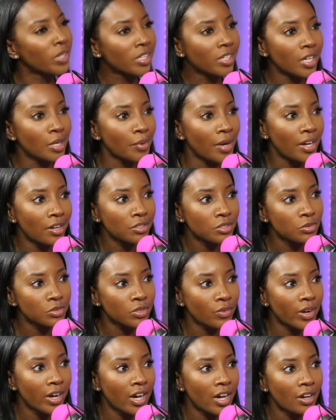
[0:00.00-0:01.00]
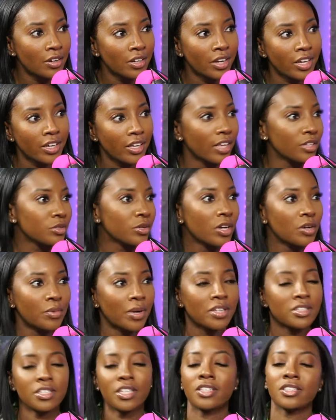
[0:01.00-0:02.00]
Clubhouse was around, and like mm-hmm, that's what mm-hmm,
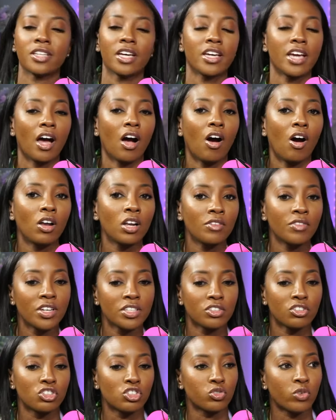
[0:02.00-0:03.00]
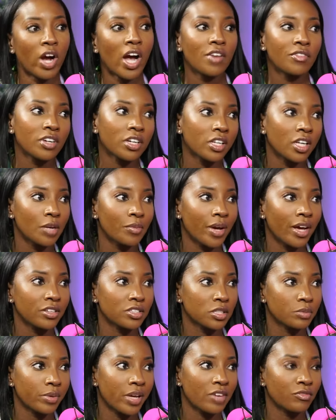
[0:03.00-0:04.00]
everybody mm-hmm, says. Like mm-hmm. all mm-hmm. of us are driving
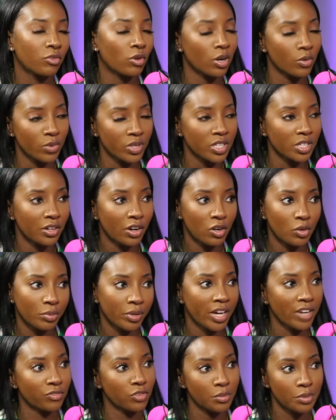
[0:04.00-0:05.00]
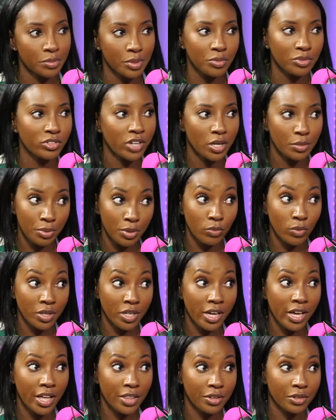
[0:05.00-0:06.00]
Clubhouse's platform. We need our own platform, and people yes. try to put one
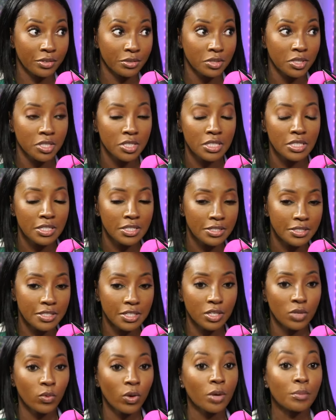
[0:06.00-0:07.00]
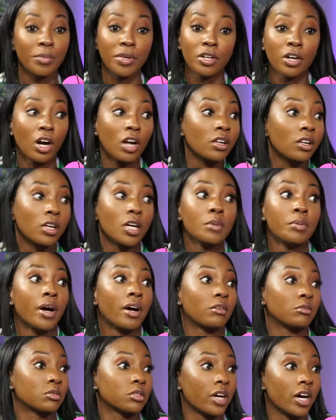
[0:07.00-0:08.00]
together didn't work. But yeah.
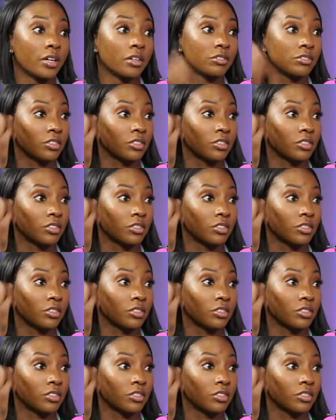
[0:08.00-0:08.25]
Clubhouse kind of yeah.